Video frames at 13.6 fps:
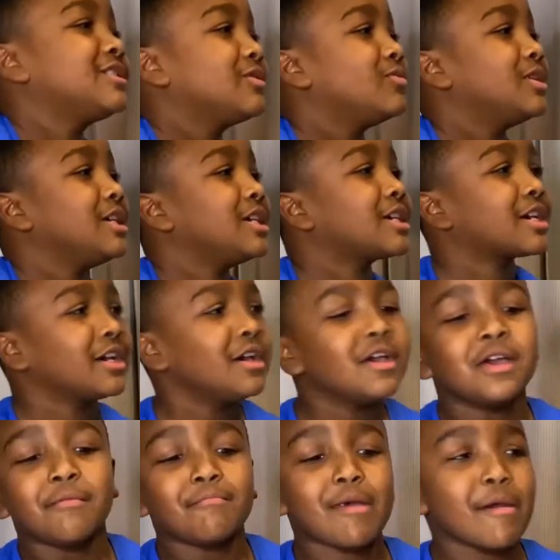week,
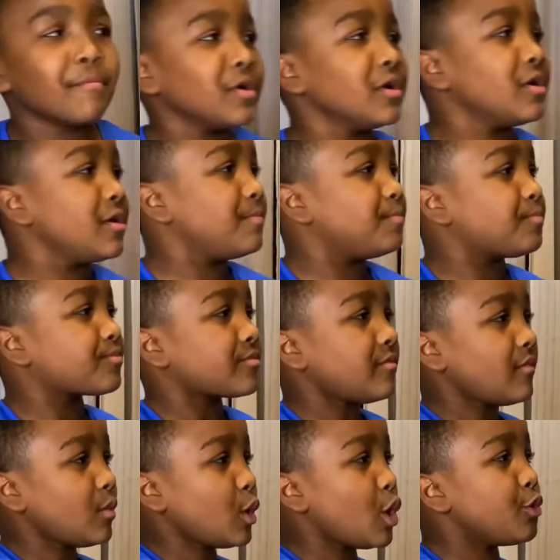remember
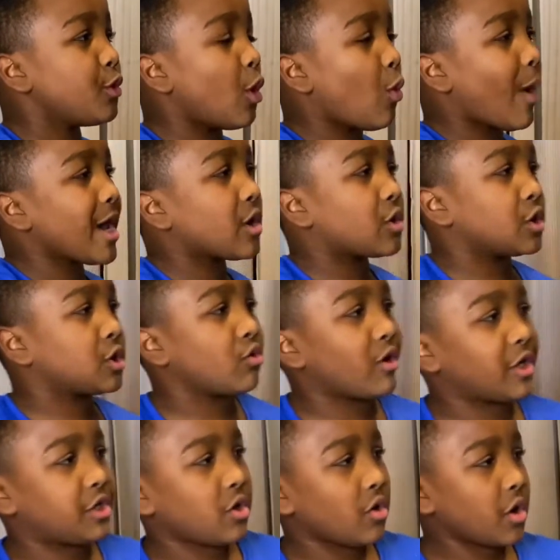the white crystal I
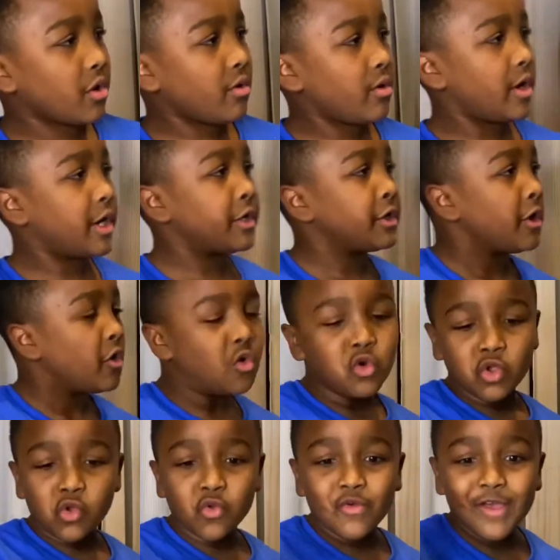showed you? Yes.
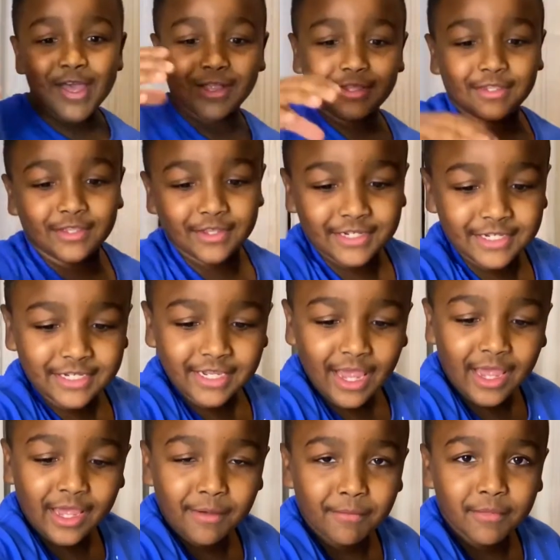It's the
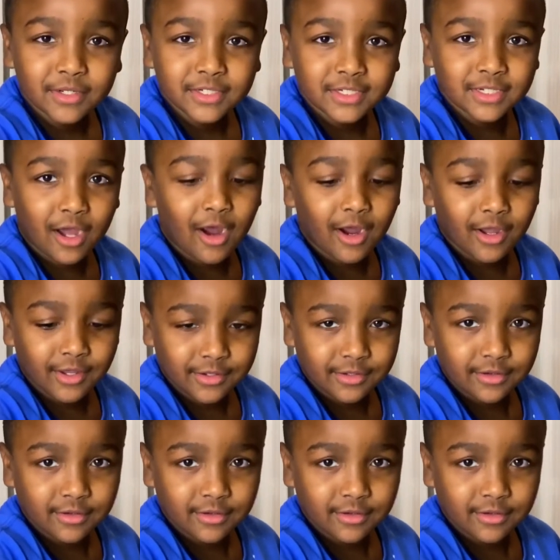same size.